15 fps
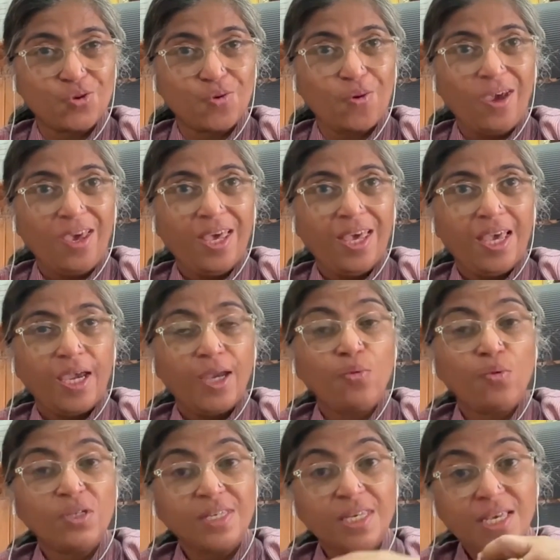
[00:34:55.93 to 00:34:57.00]
So
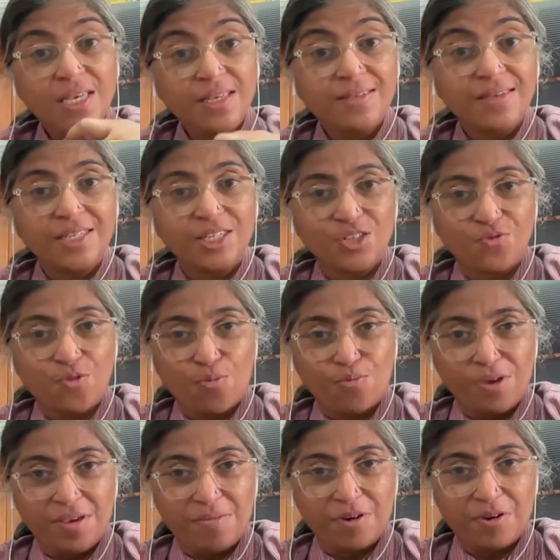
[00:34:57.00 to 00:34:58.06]
it was easiest for
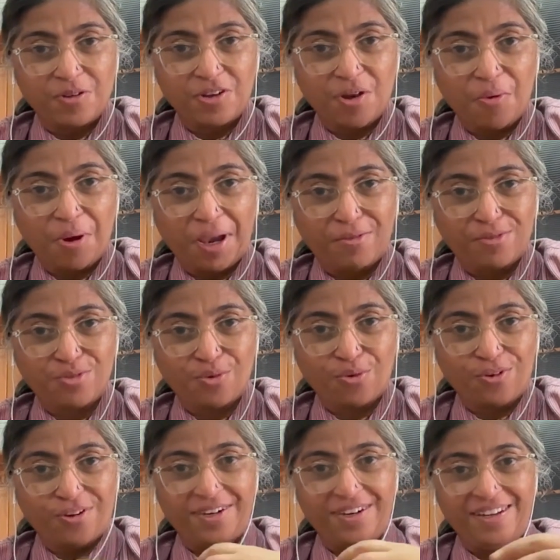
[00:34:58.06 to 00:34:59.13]
me because now I was
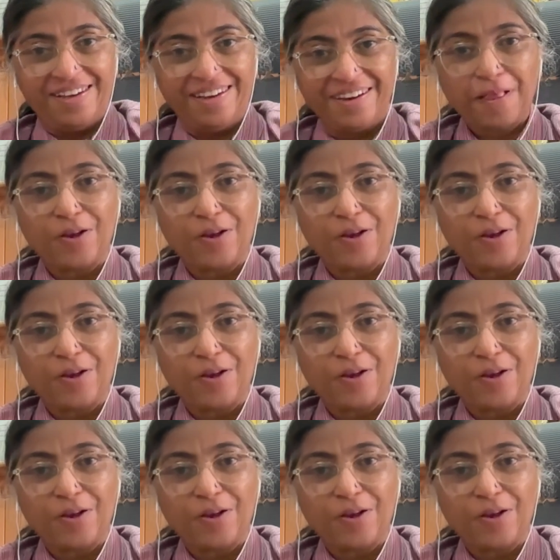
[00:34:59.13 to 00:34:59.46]
already,